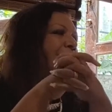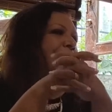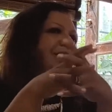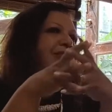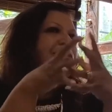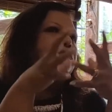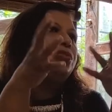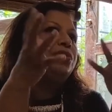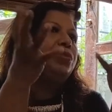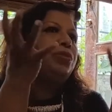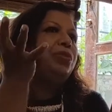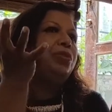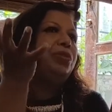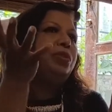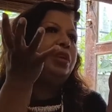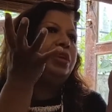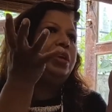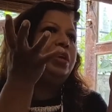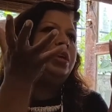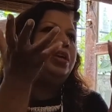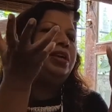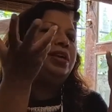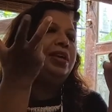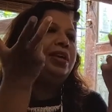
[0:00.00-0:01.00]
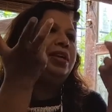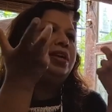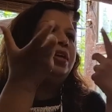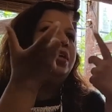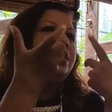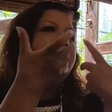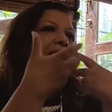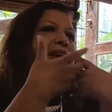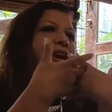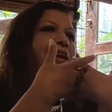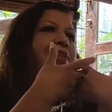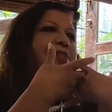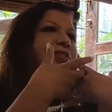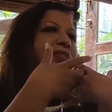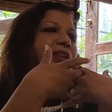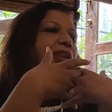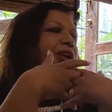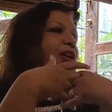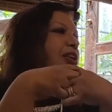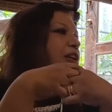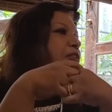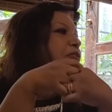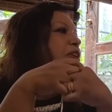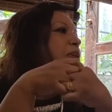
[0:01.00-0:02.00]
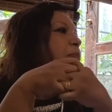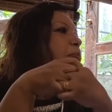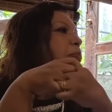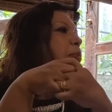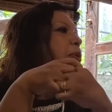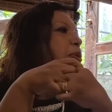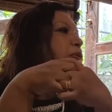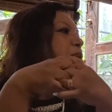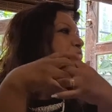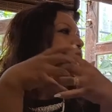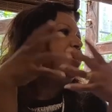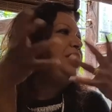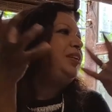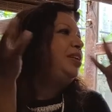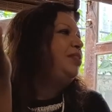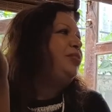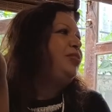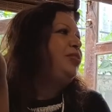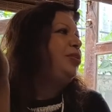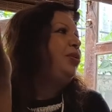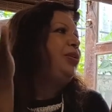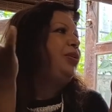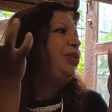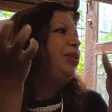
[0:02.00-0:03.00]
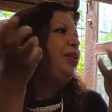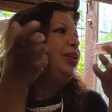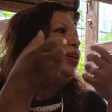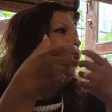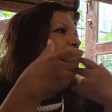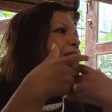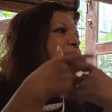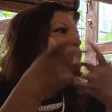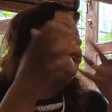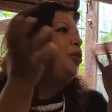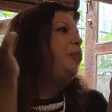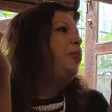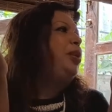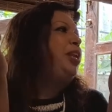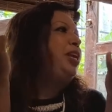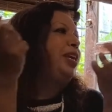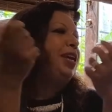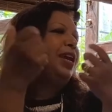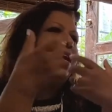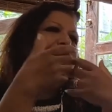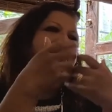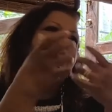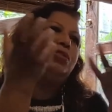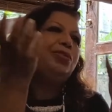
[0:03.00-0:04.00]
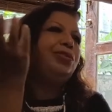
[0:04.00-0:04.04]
So, so here, here there is a lot of impunity. So nobody cares.